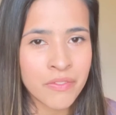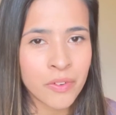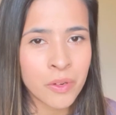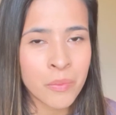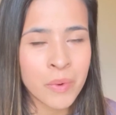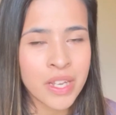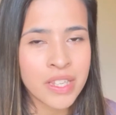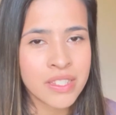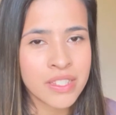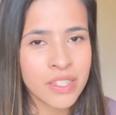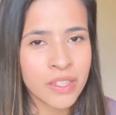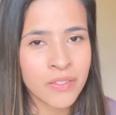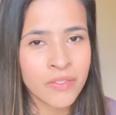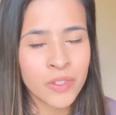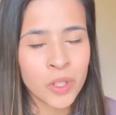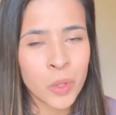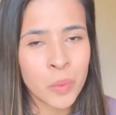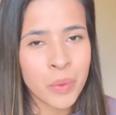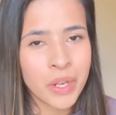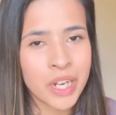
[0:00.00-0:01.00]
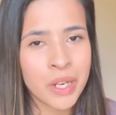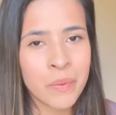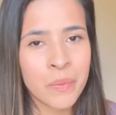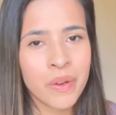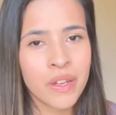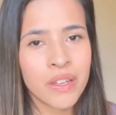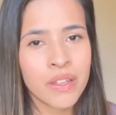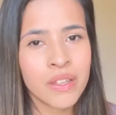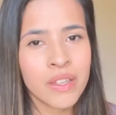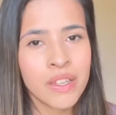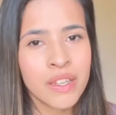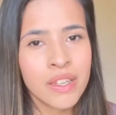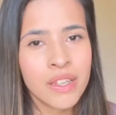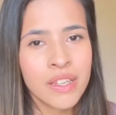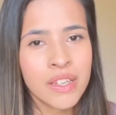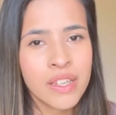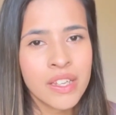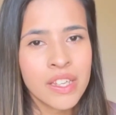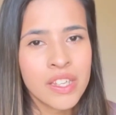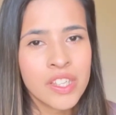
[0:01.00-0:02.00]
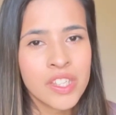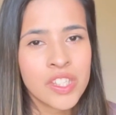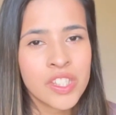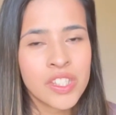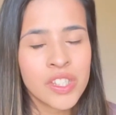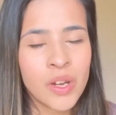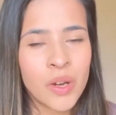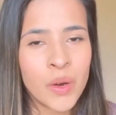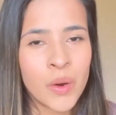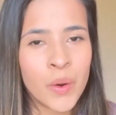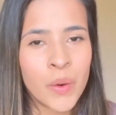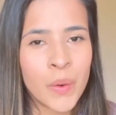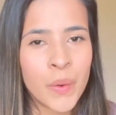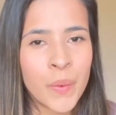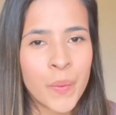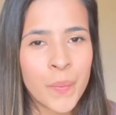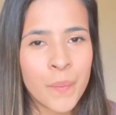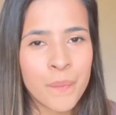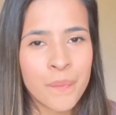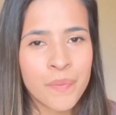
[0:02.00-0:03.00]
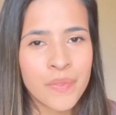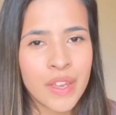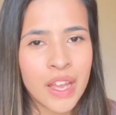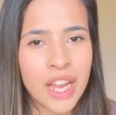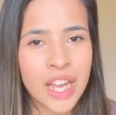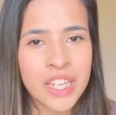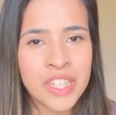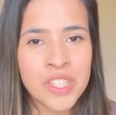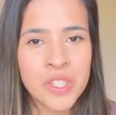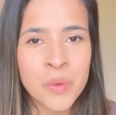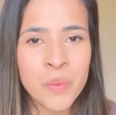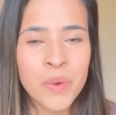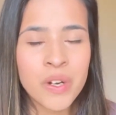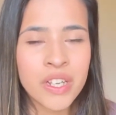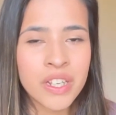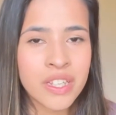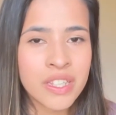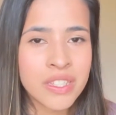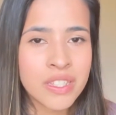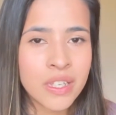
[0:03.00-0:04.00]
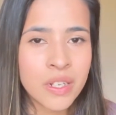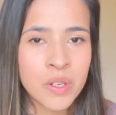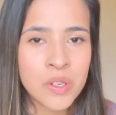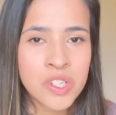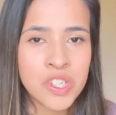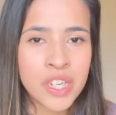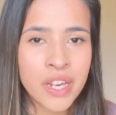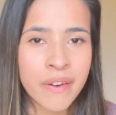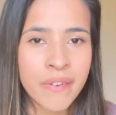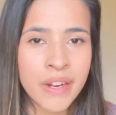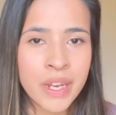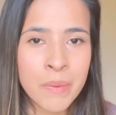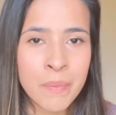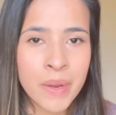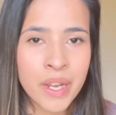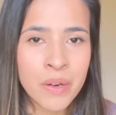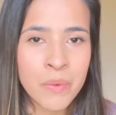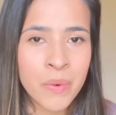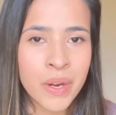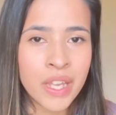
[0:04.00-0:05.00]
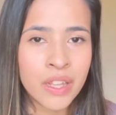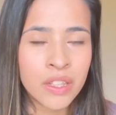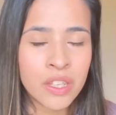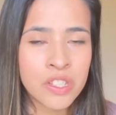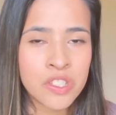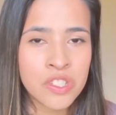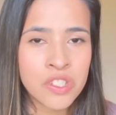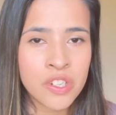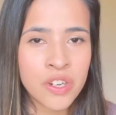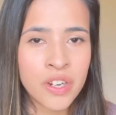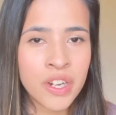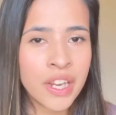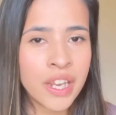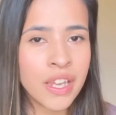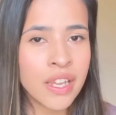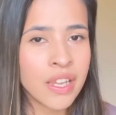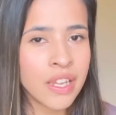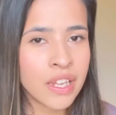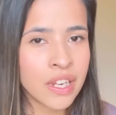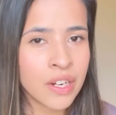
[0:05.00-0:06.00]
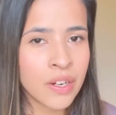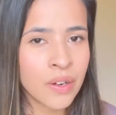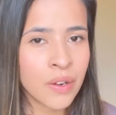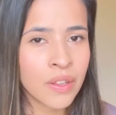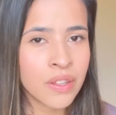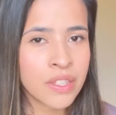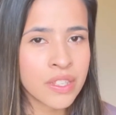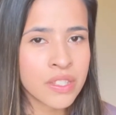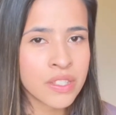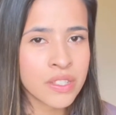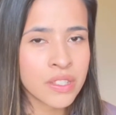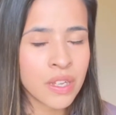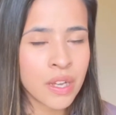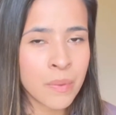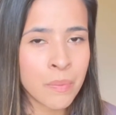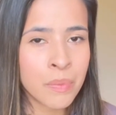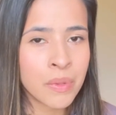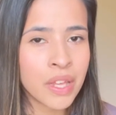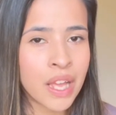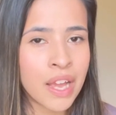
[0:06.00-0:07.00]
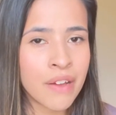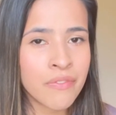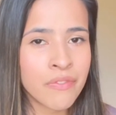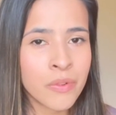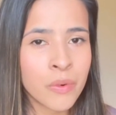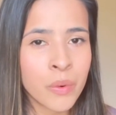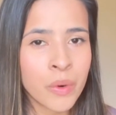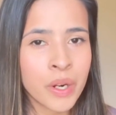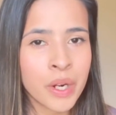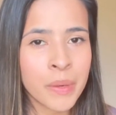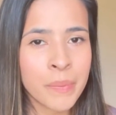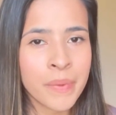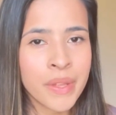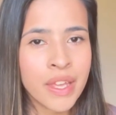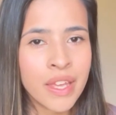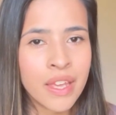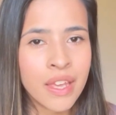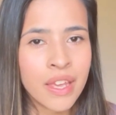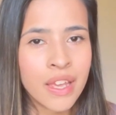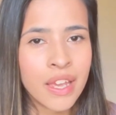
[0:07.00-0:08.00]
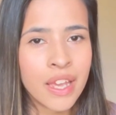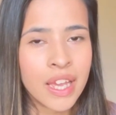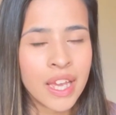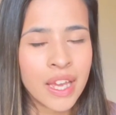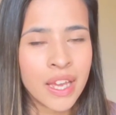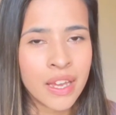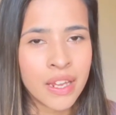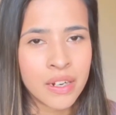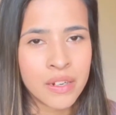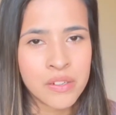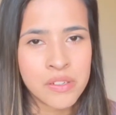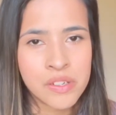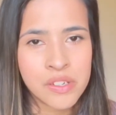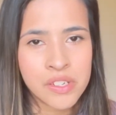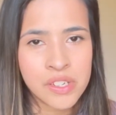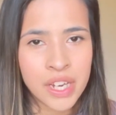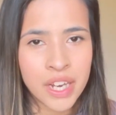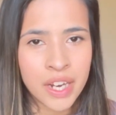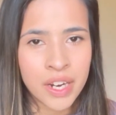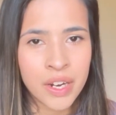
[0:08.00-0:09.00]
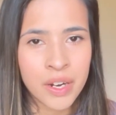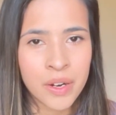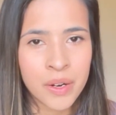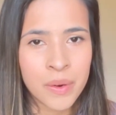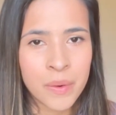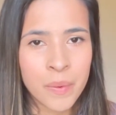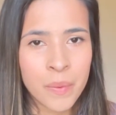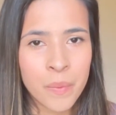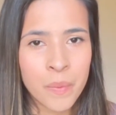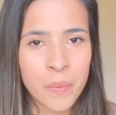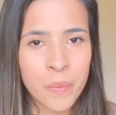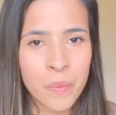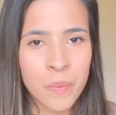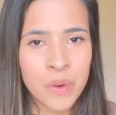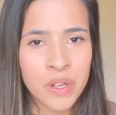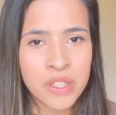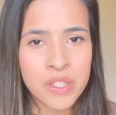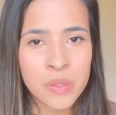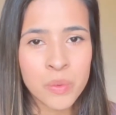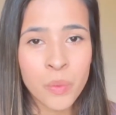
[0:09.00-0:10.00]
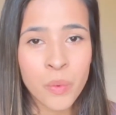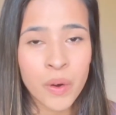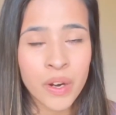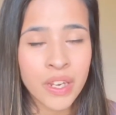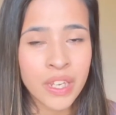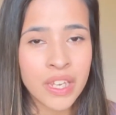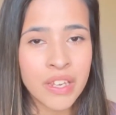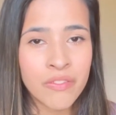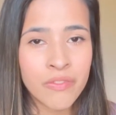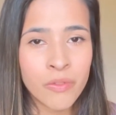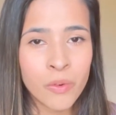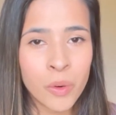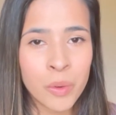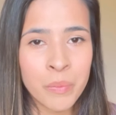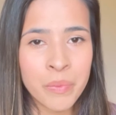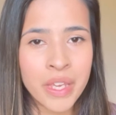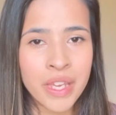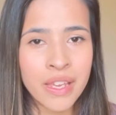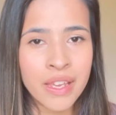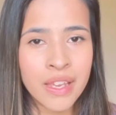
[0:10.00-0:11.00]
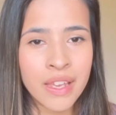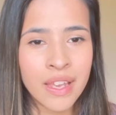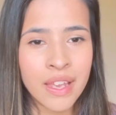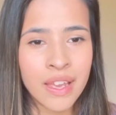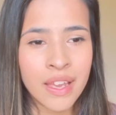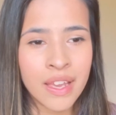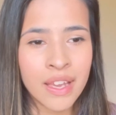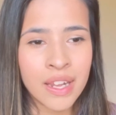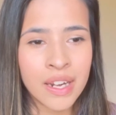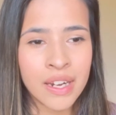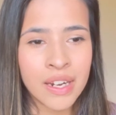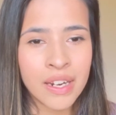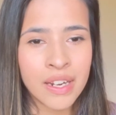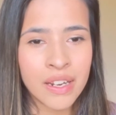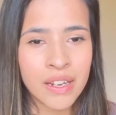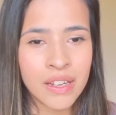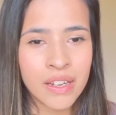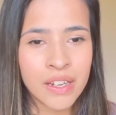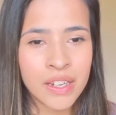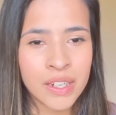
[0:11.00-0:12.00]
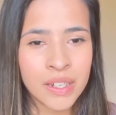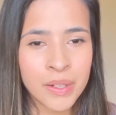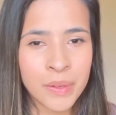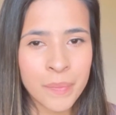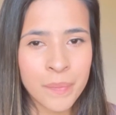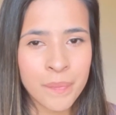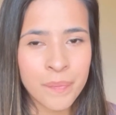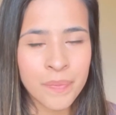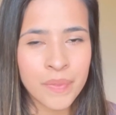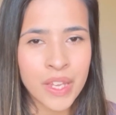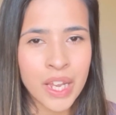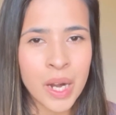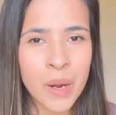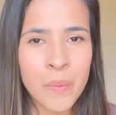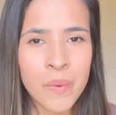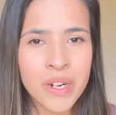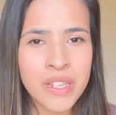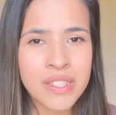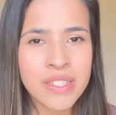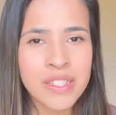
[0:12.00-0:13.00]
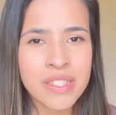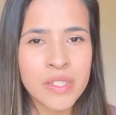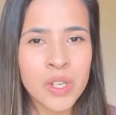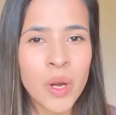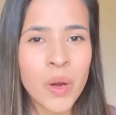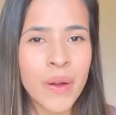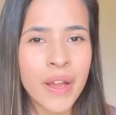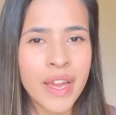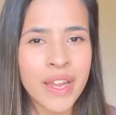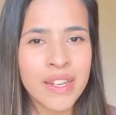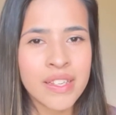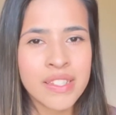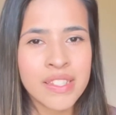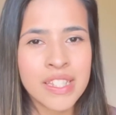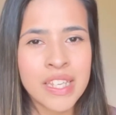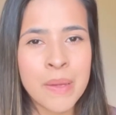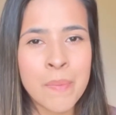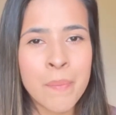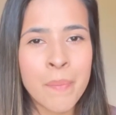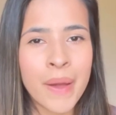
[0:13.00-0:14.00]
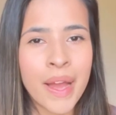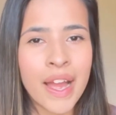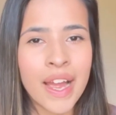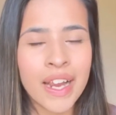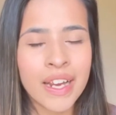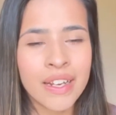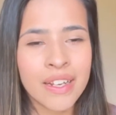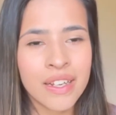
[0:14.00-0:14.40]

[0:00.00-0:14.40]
myself, nobody will. So I do want to continue sharing my weight loss journey here on this platform and share what's working for me. And I want to go ahead and see back